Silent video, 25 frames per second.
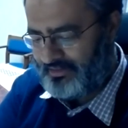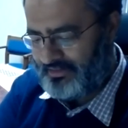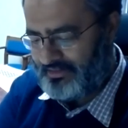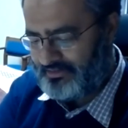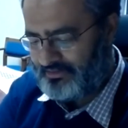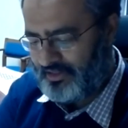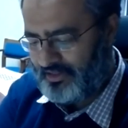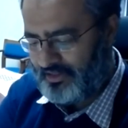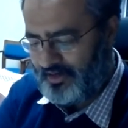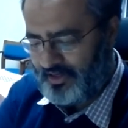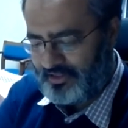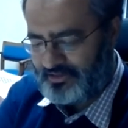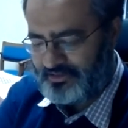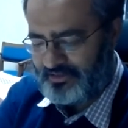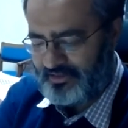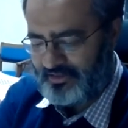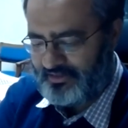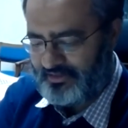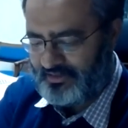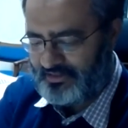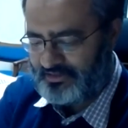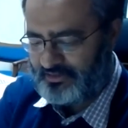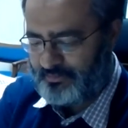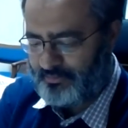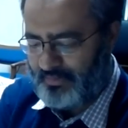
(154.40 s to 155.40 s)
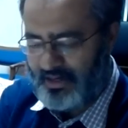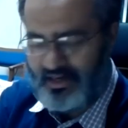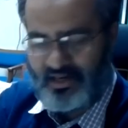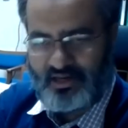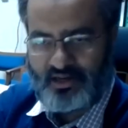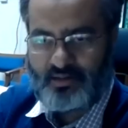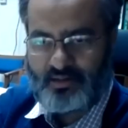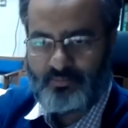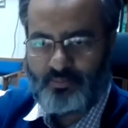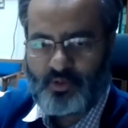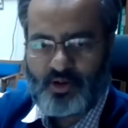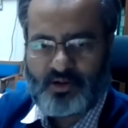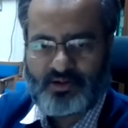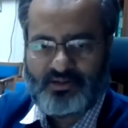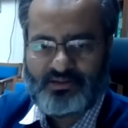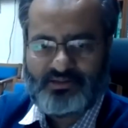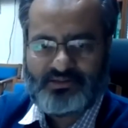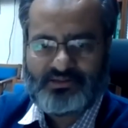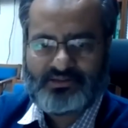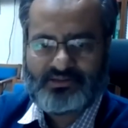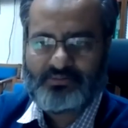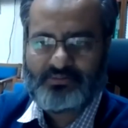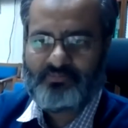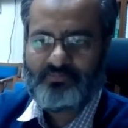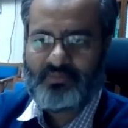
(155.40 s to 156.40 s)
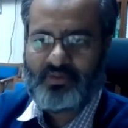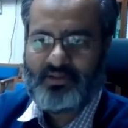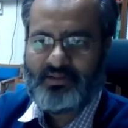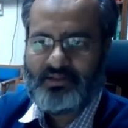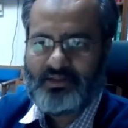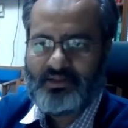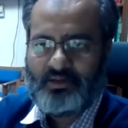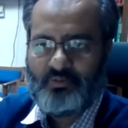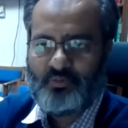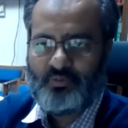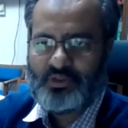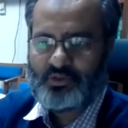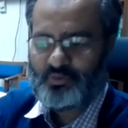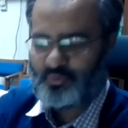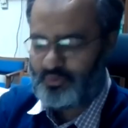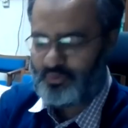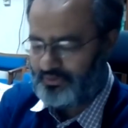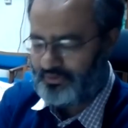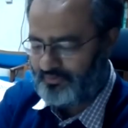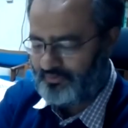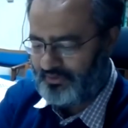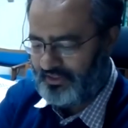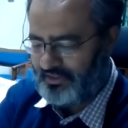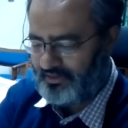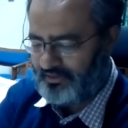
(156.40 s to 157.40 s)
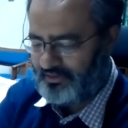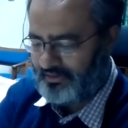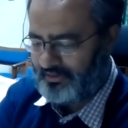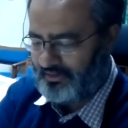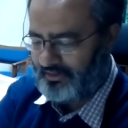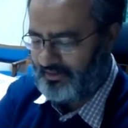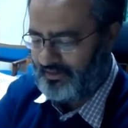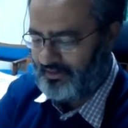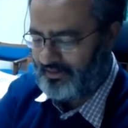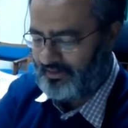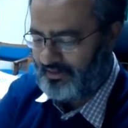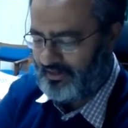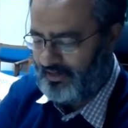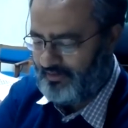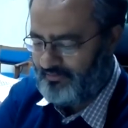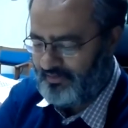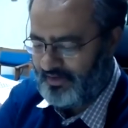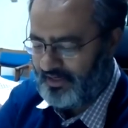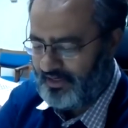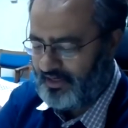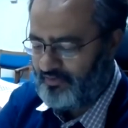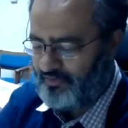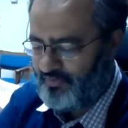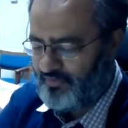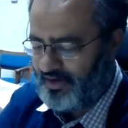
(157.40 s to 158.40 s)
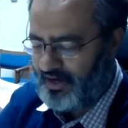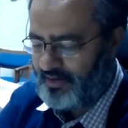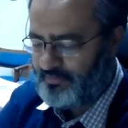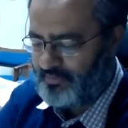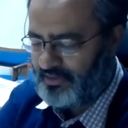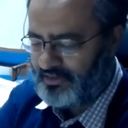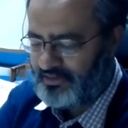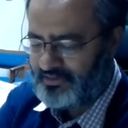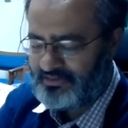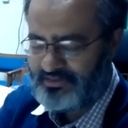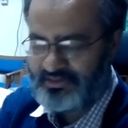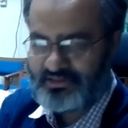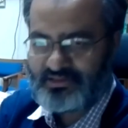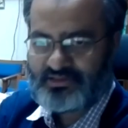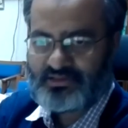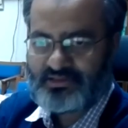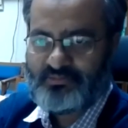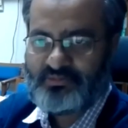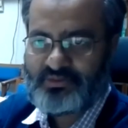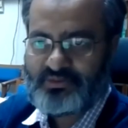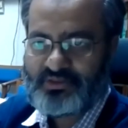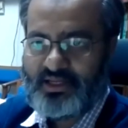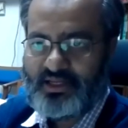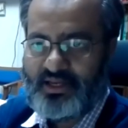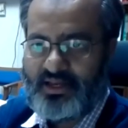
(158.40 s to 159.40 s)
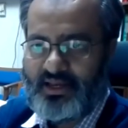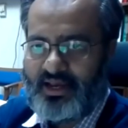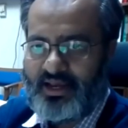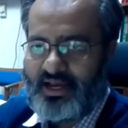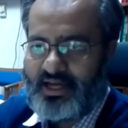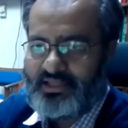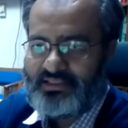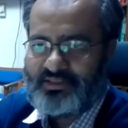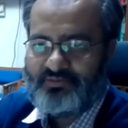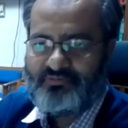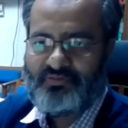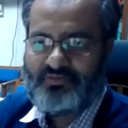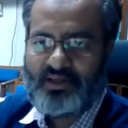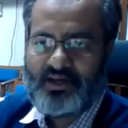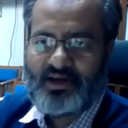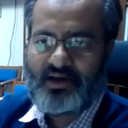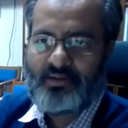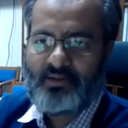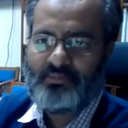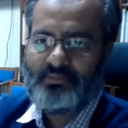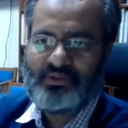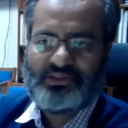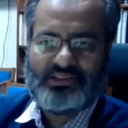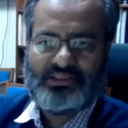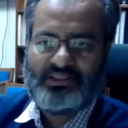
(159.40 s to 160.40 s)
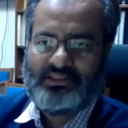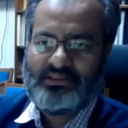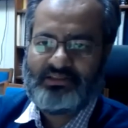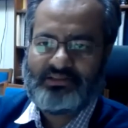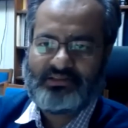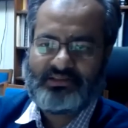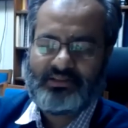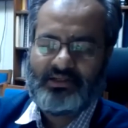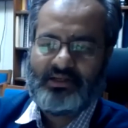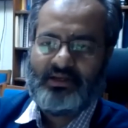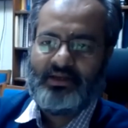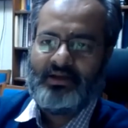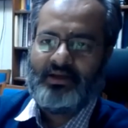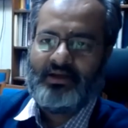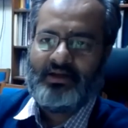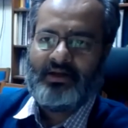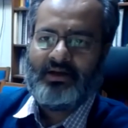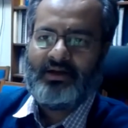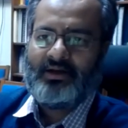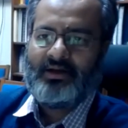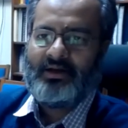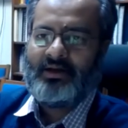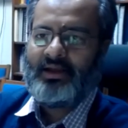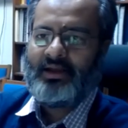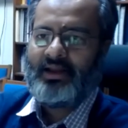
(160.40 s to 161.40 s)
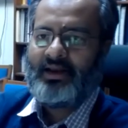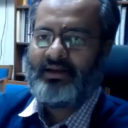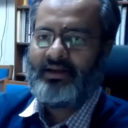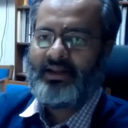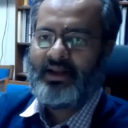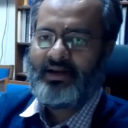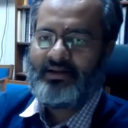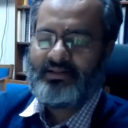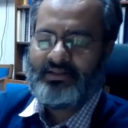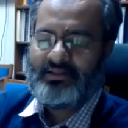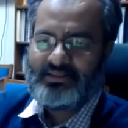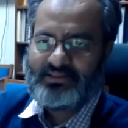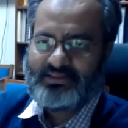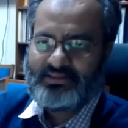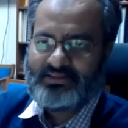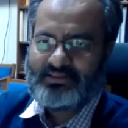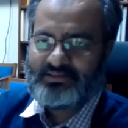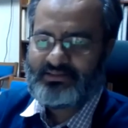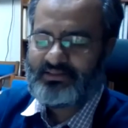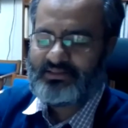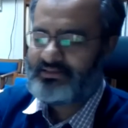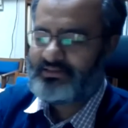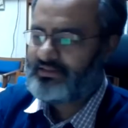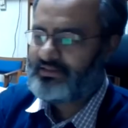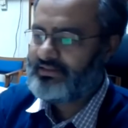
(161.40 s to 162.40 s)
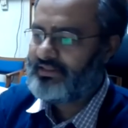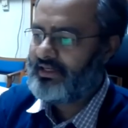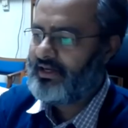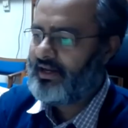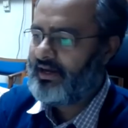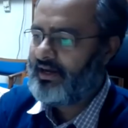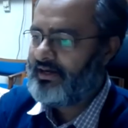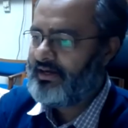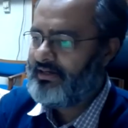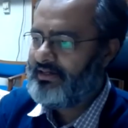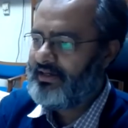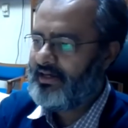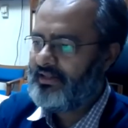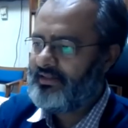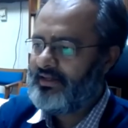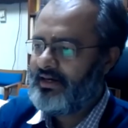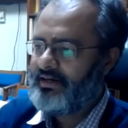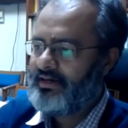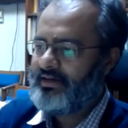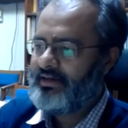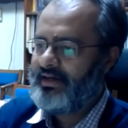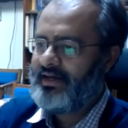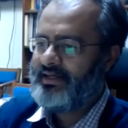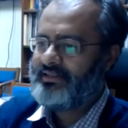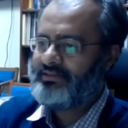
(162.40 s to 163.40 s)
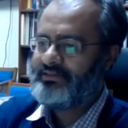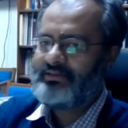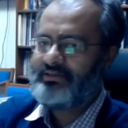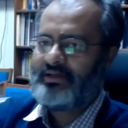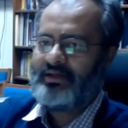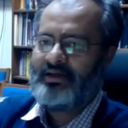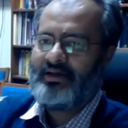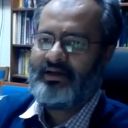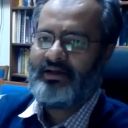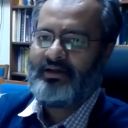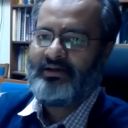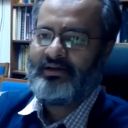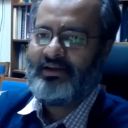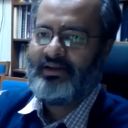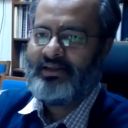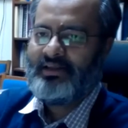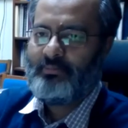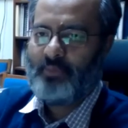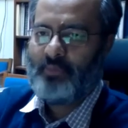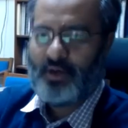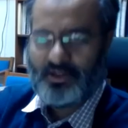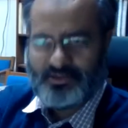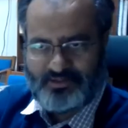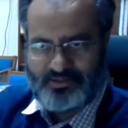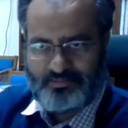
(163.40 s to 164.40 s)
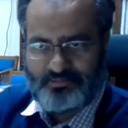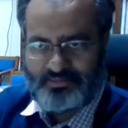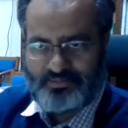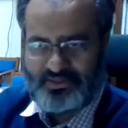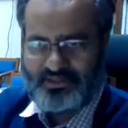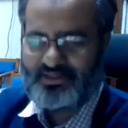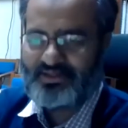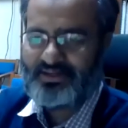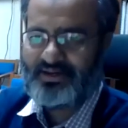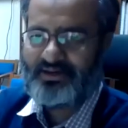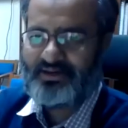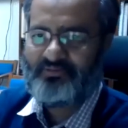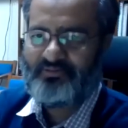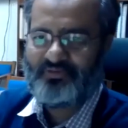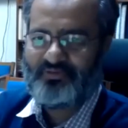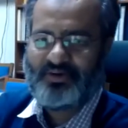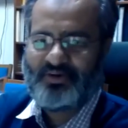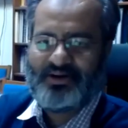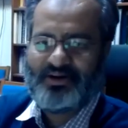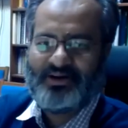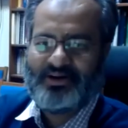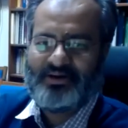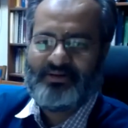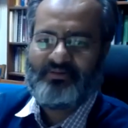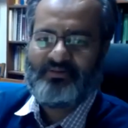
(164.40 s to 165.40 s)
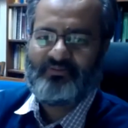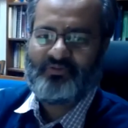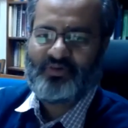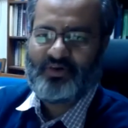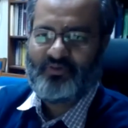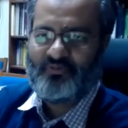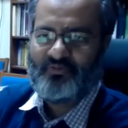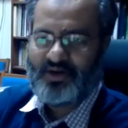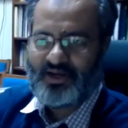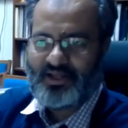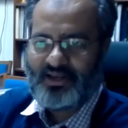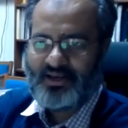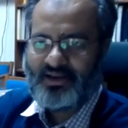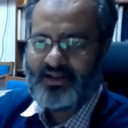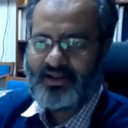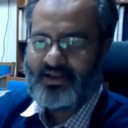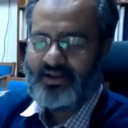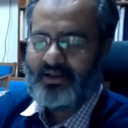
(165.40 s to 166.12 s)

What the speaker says: these reductionist mental models in which we treat living and environmental systems as if they are machines. And this is an idea that has really bothered me for a while.